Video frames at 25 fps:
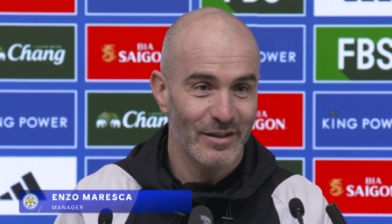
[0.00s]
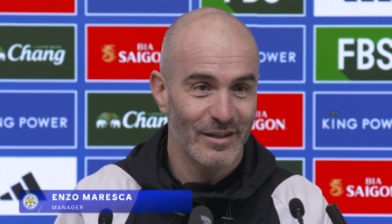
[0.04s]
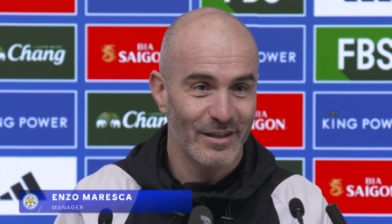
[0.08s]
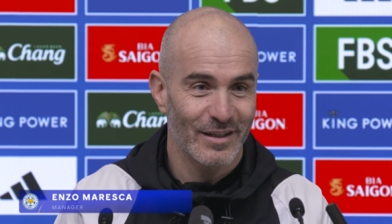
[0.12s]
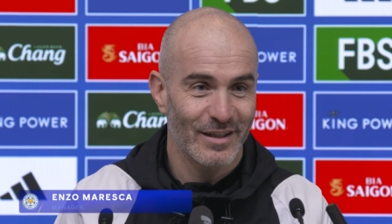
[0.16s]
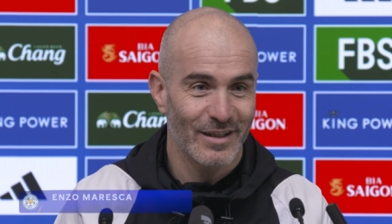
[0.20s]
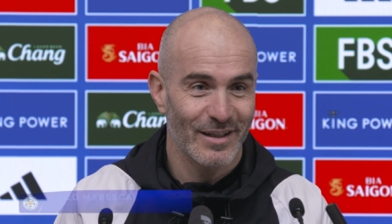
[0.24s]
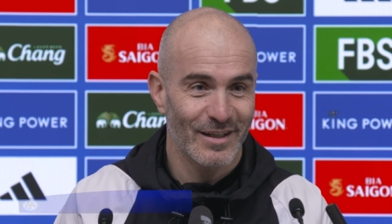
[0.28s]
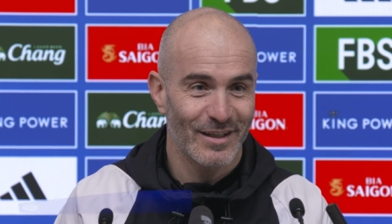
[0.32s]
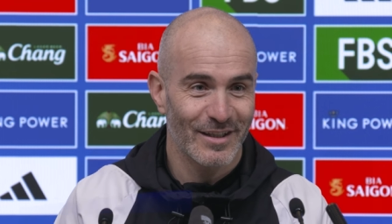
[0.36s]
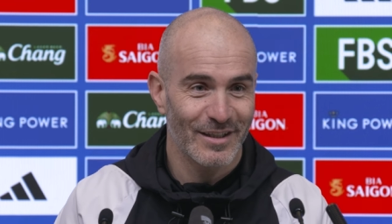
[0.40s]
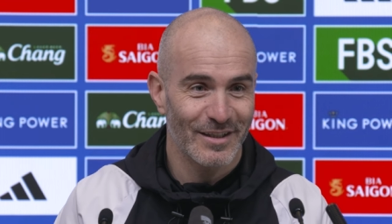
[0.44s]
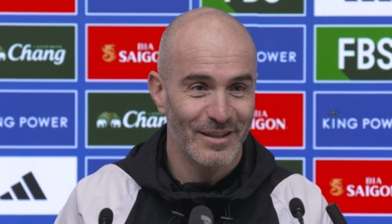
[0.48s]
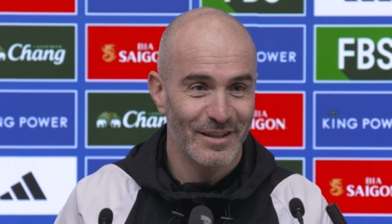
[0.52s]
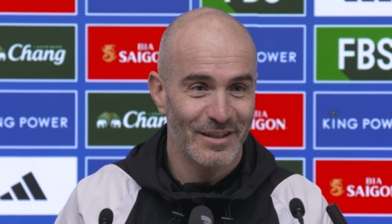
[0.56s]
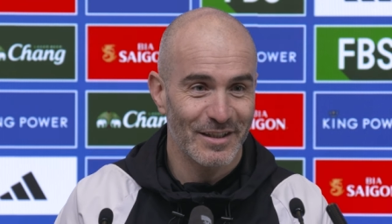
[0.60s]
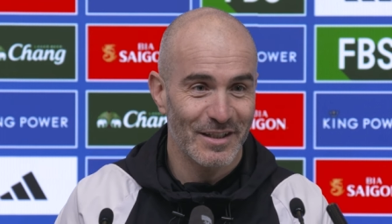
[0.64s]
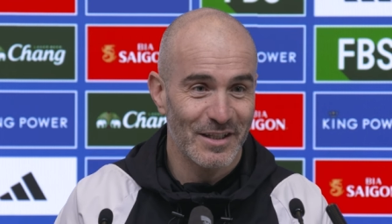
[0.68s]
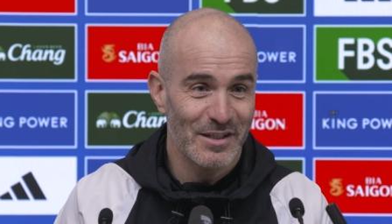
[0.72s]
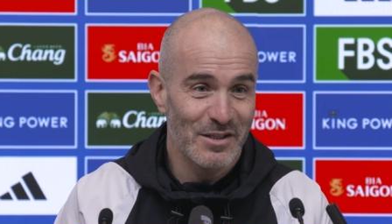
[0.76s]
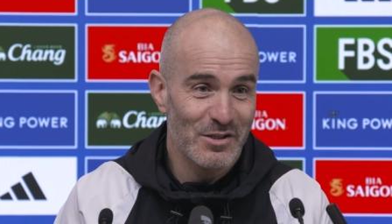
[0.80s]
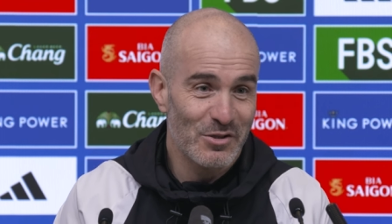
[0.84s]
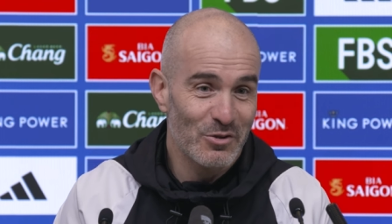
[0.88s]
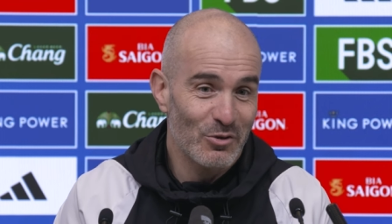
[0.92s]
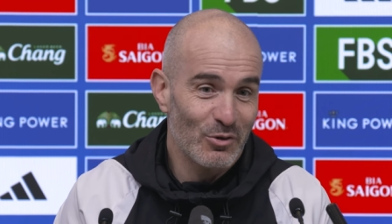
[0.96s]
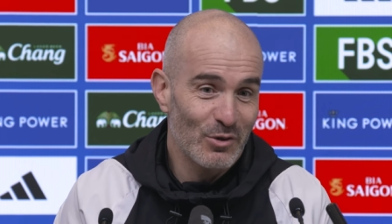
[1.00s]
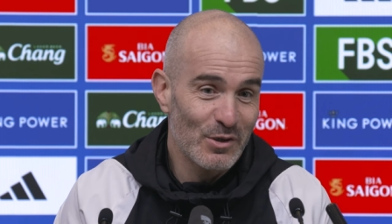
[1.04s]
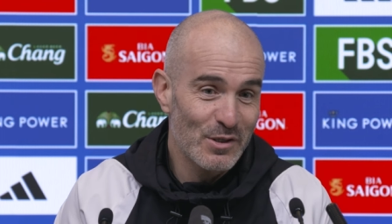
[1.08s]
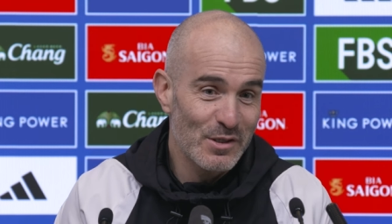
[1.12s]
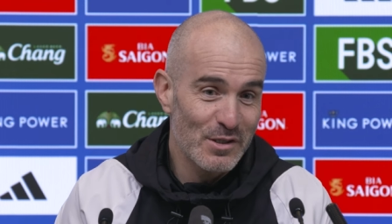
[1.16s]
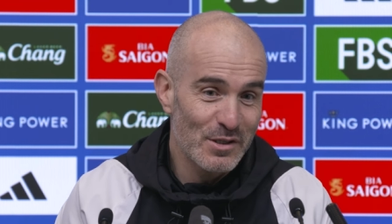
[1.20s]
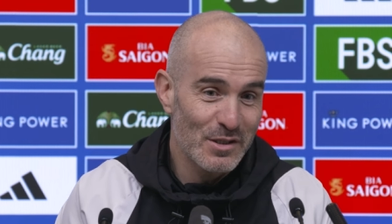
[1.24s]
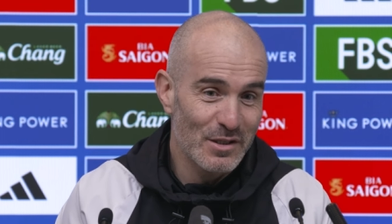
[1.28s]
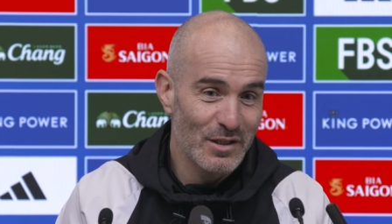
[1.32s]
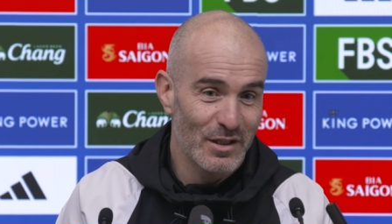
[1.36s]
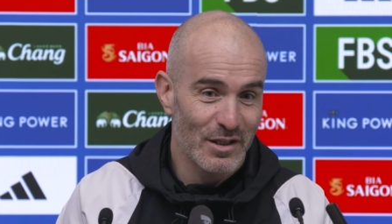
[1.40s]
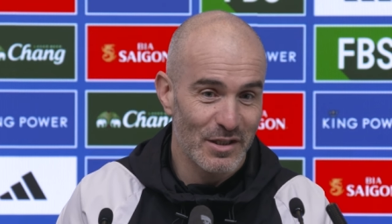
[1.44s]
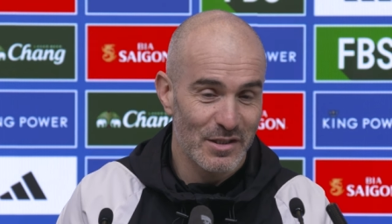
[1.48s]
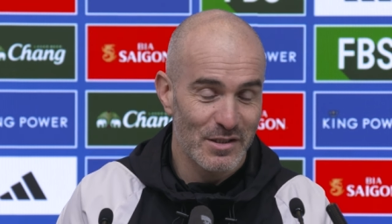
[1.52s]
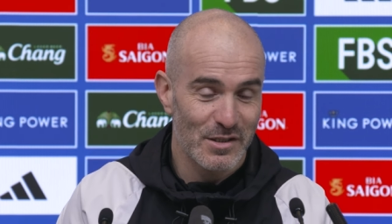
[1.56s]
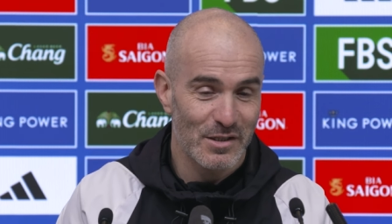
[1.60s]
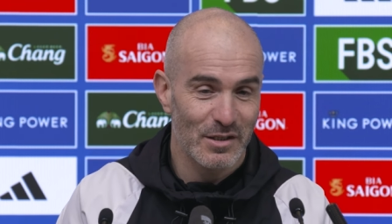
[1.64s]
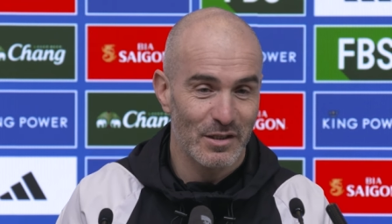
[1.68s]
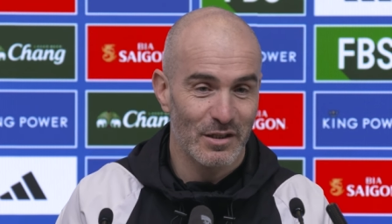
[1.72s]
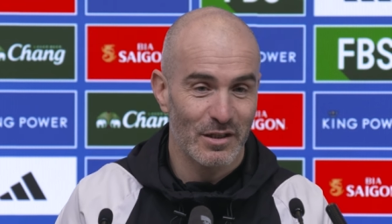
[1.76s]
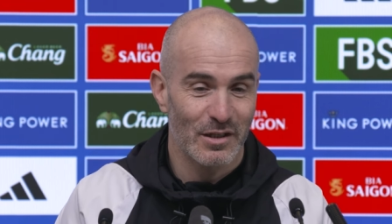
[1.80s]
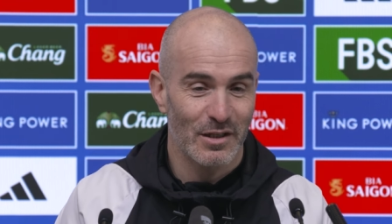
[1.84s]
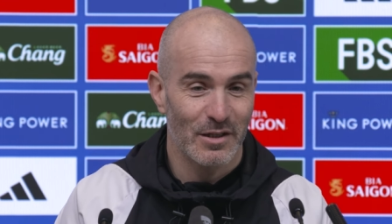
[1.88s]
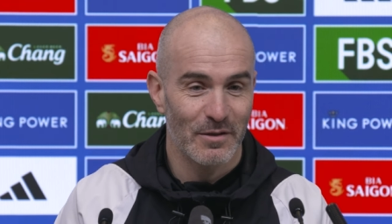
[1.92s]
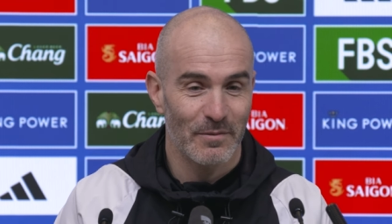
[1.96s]
Mm. And so it's, it's,
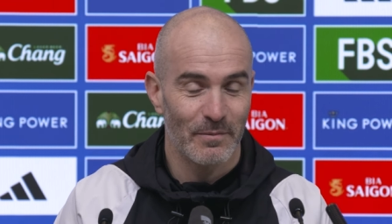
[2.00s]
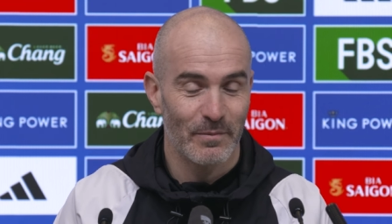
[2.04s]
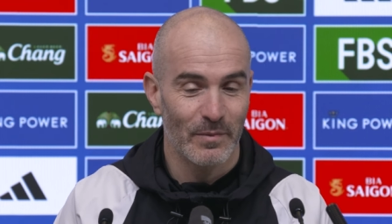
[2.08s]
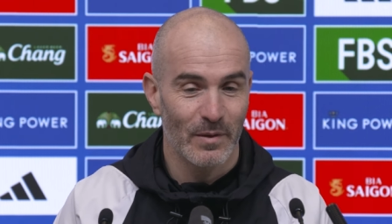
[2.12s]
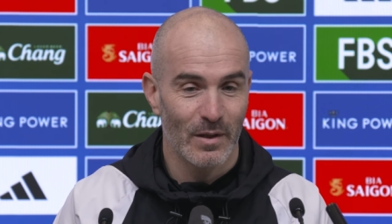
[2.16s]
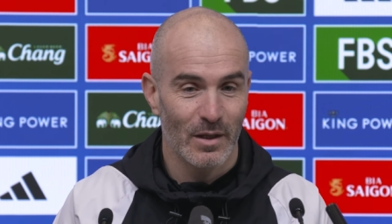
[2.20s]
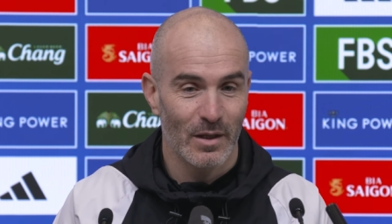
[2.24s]
uh,